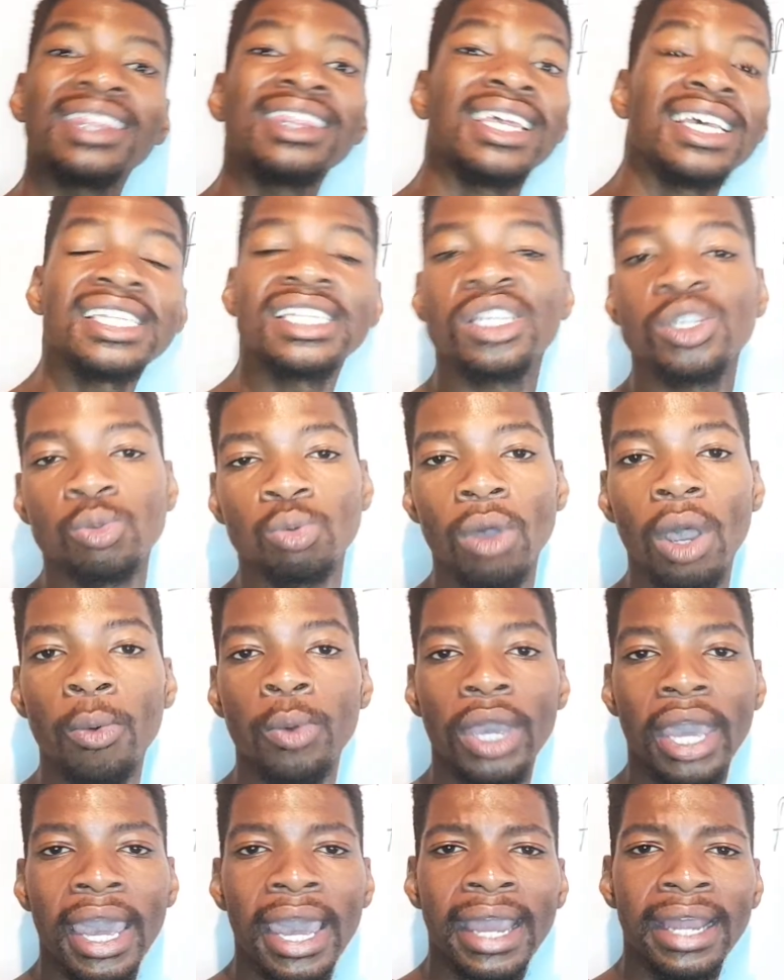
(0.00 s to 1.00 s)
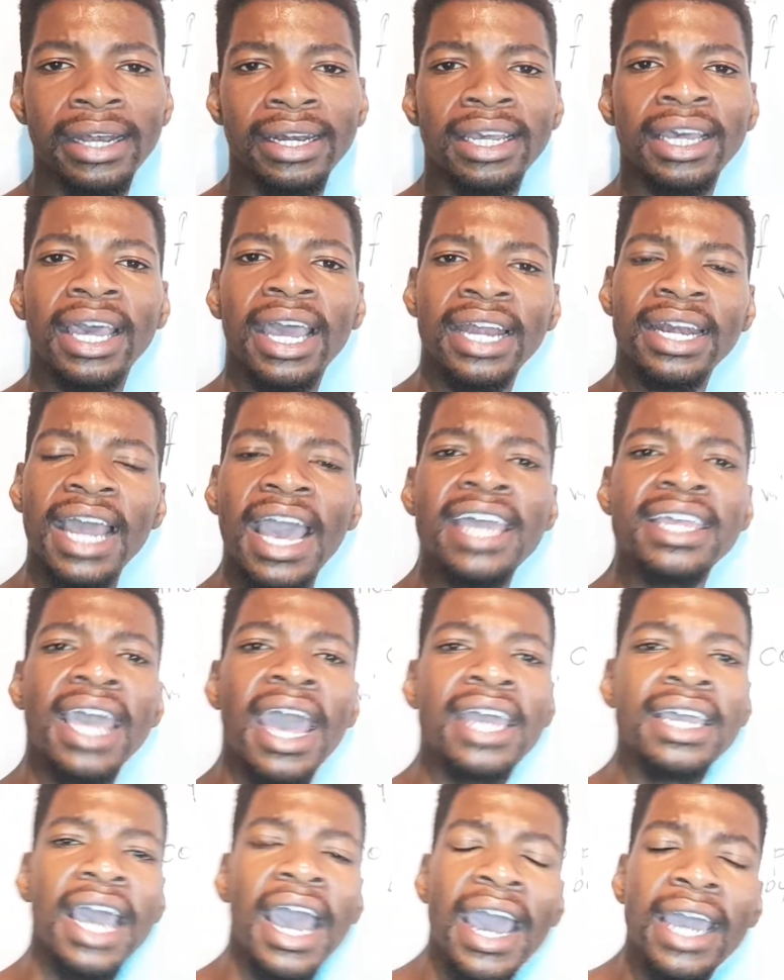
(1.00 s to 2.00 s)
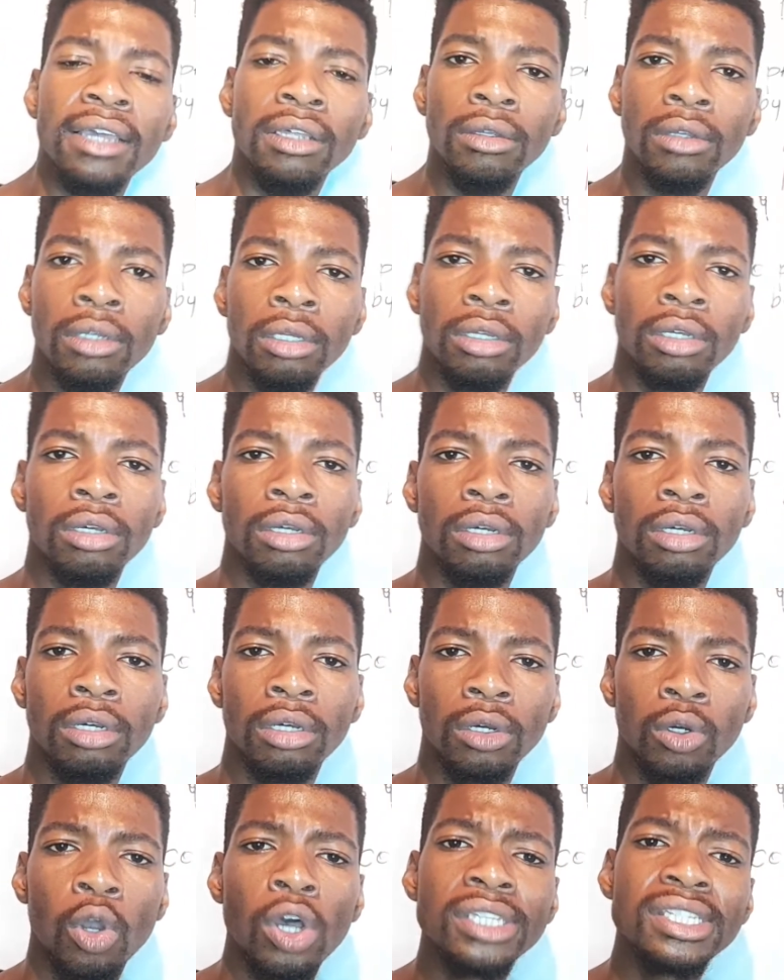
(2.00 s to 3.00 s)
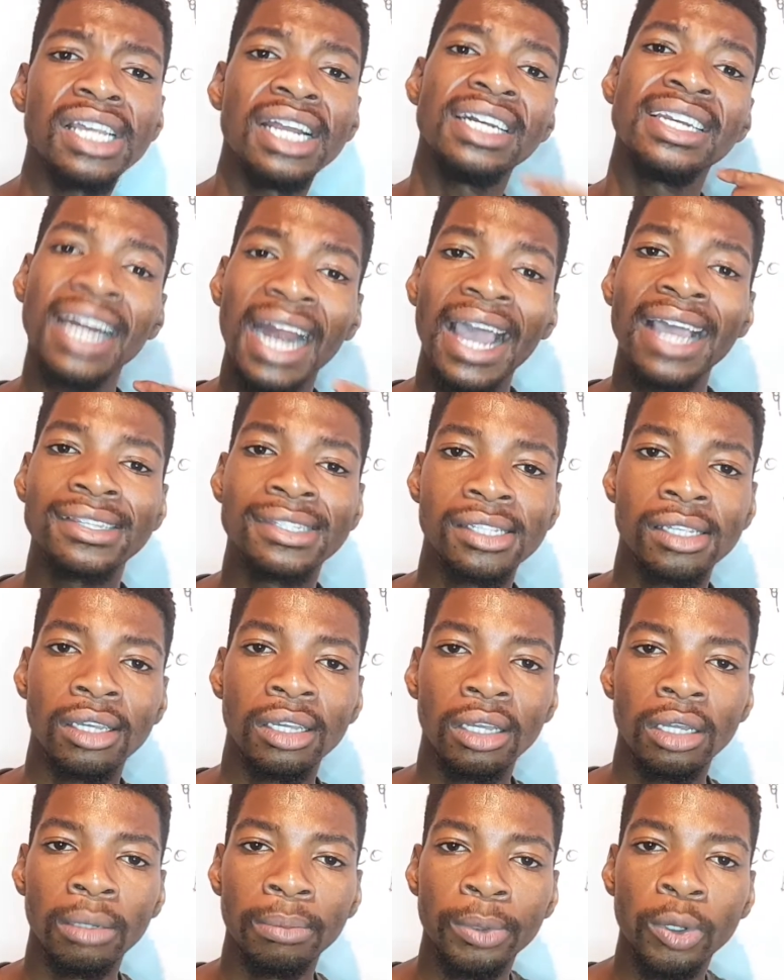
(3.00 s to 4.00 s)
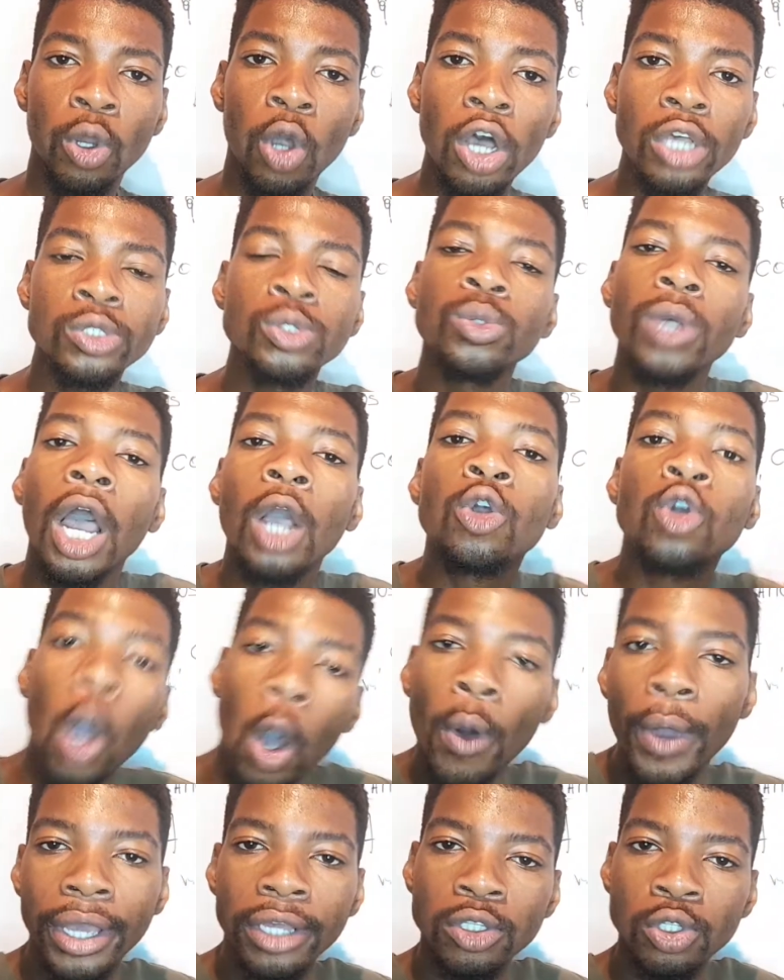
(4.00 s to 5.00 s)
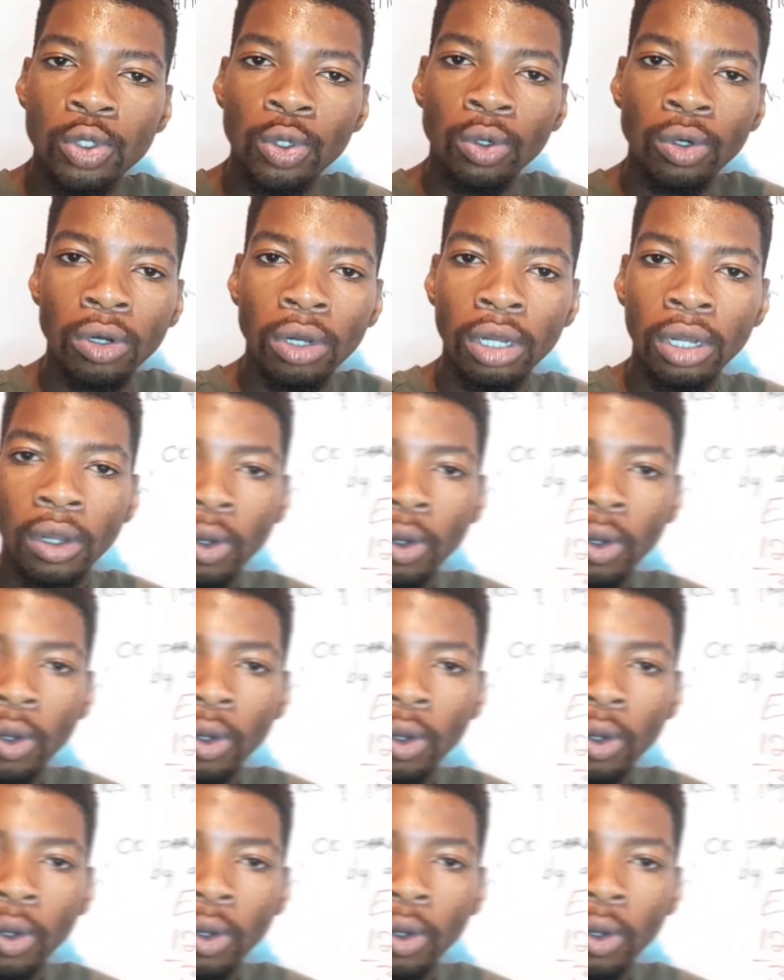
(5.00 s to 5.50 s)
This is where we end. And hey, concentrate. Because we are going to